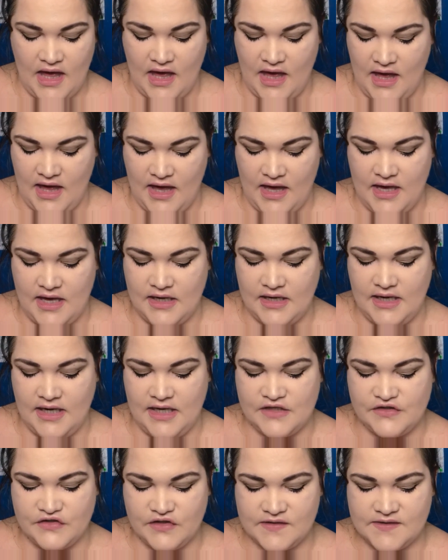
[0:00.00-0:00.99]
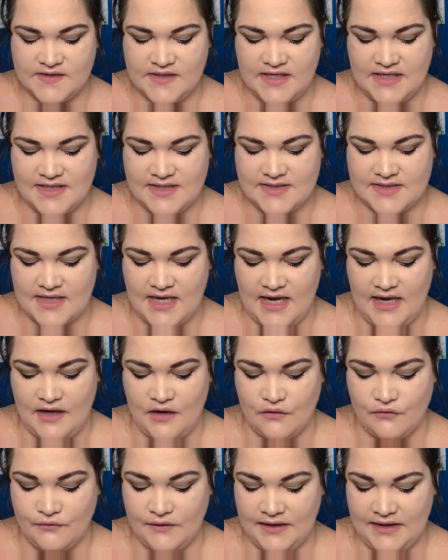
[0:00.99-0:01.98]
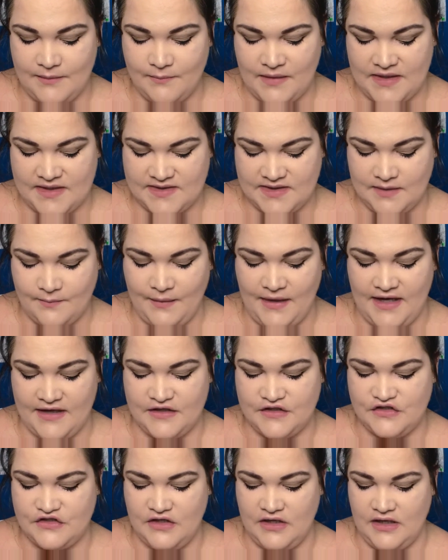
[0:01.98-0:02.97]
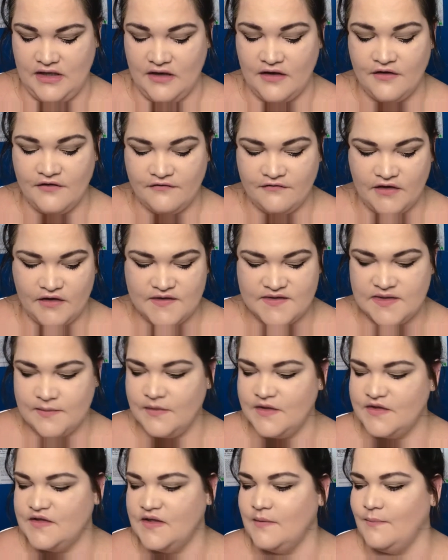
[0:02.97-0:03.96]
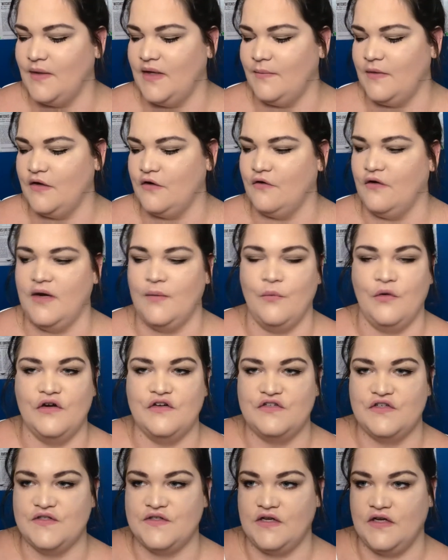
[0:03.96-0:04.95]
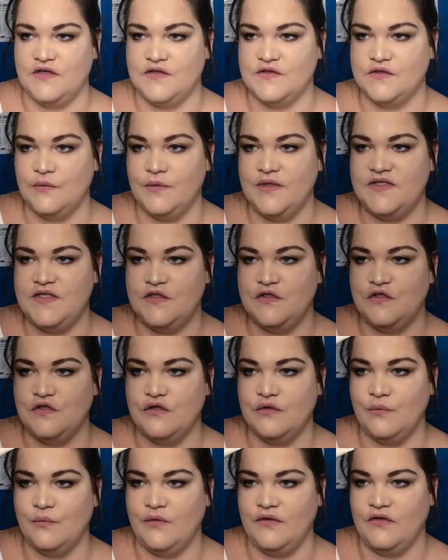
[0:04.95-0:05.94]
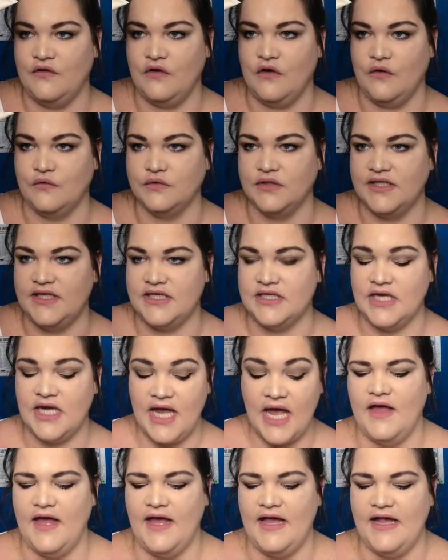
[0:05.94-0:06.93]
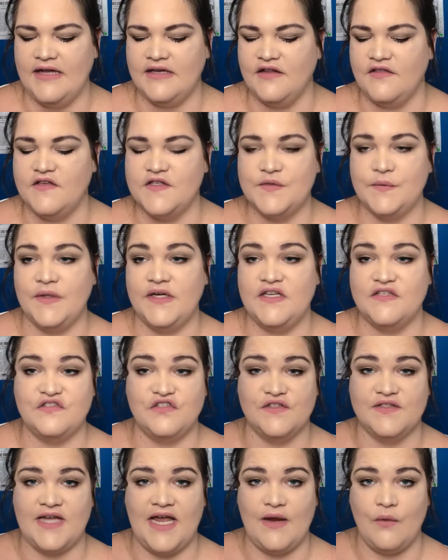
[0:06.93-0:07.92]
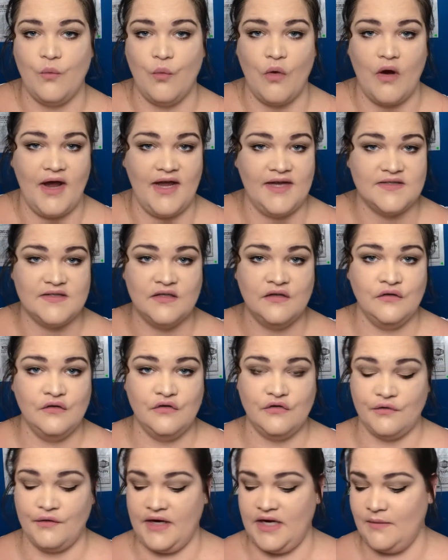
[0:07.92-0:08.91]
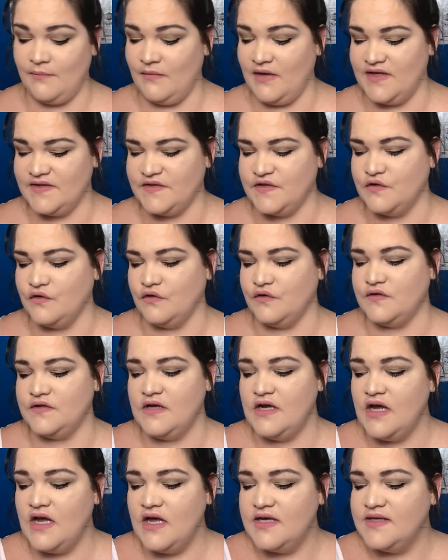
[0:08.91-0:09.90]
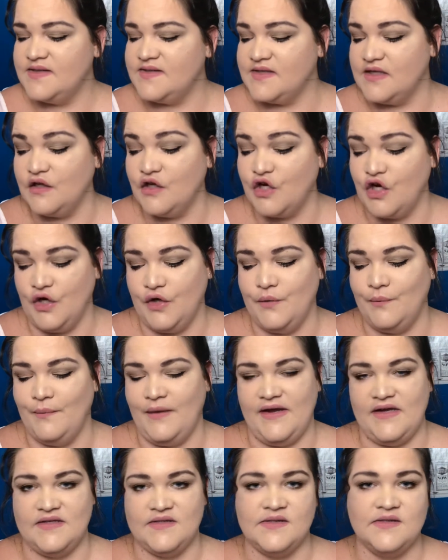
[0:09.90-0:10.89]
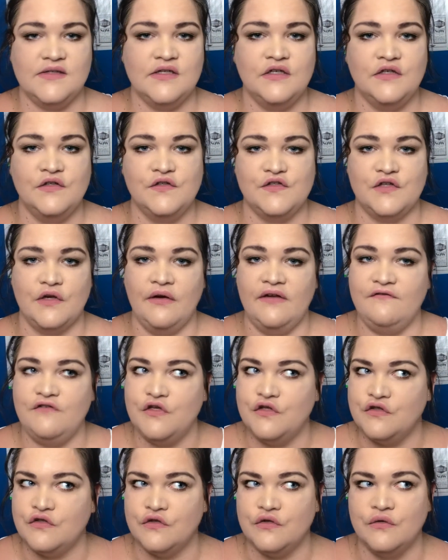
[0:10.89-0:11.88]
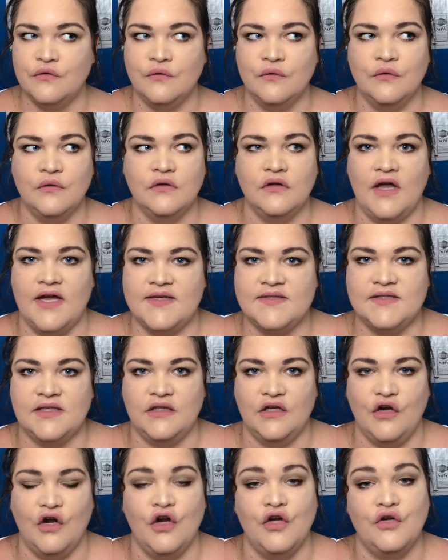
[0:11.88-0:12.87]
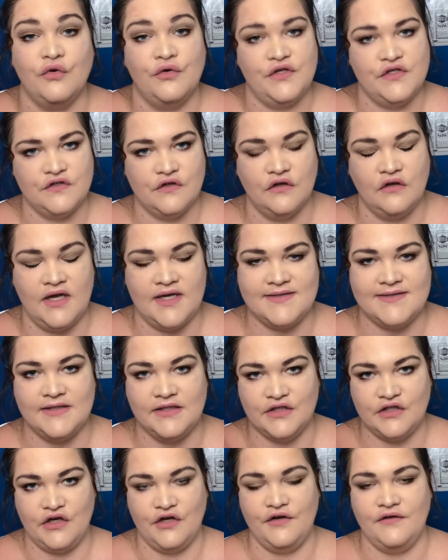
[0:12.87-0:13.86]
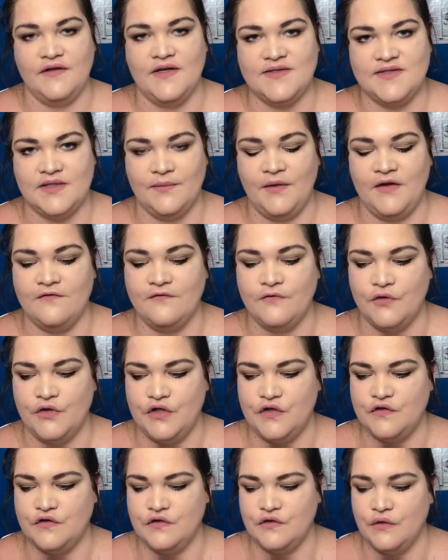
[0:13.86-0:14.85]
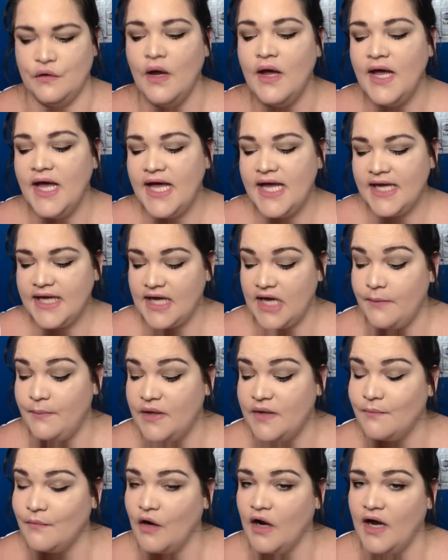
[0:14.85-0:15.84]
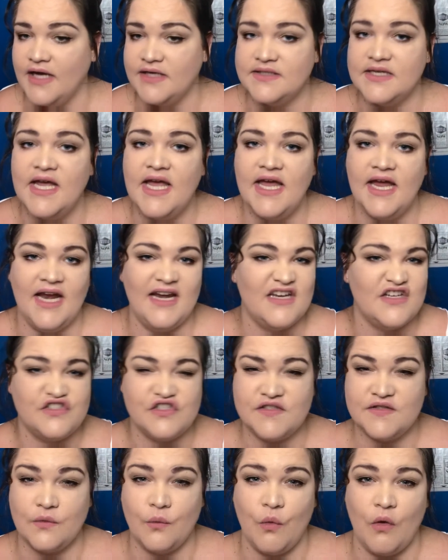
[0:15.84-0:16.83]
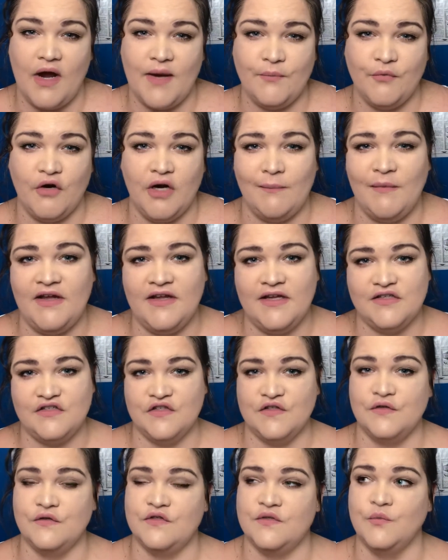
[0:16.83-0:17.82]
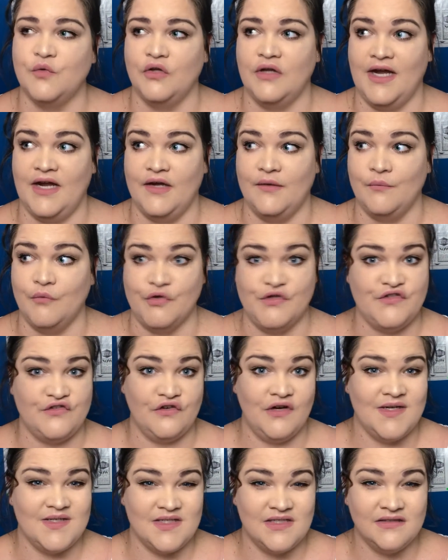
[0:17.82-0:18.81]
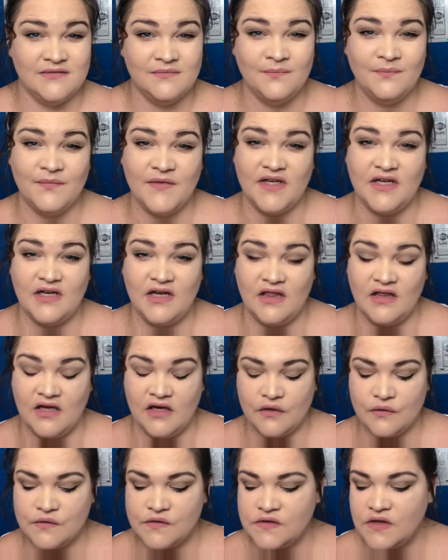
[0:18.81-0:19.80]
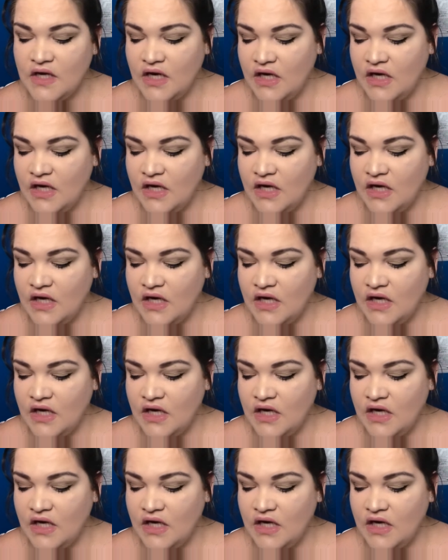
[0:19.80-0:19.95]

and it just is a really basic packaging, very similar to the BB cream where it's just like a squeezy tube with the gold lid. And this one is just a white cream. It's not silicone based, so if you do like silicone or you don't like silicone, that's something for you to keep in mind. It is just a white primer. It just looks more like a moisturizer than anything else.